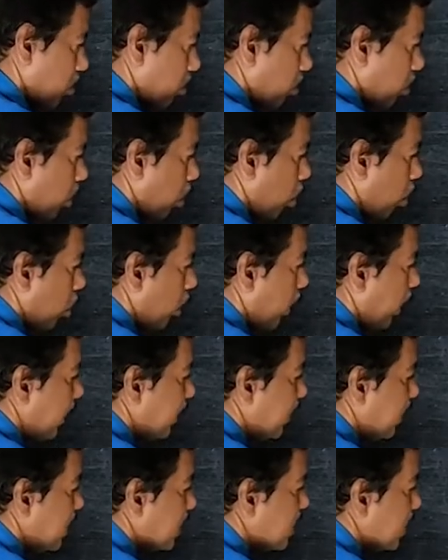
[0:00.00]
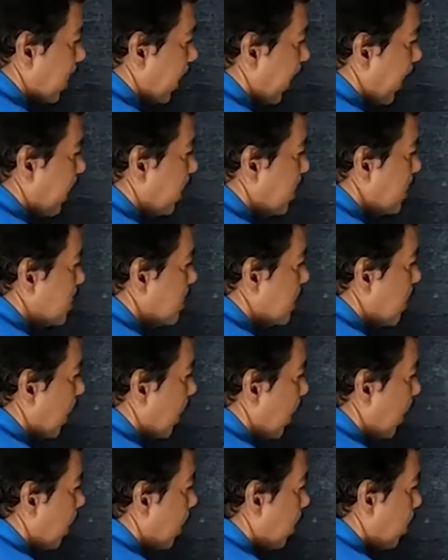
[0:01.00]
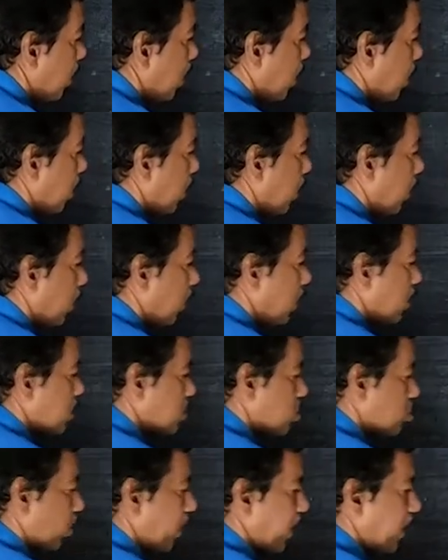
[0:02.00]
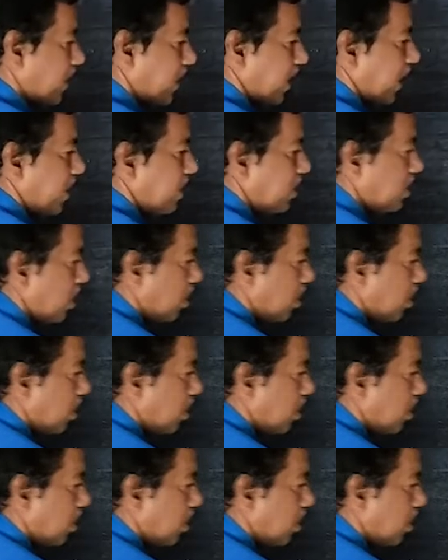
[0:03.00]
Okay, already this line is there, straight line.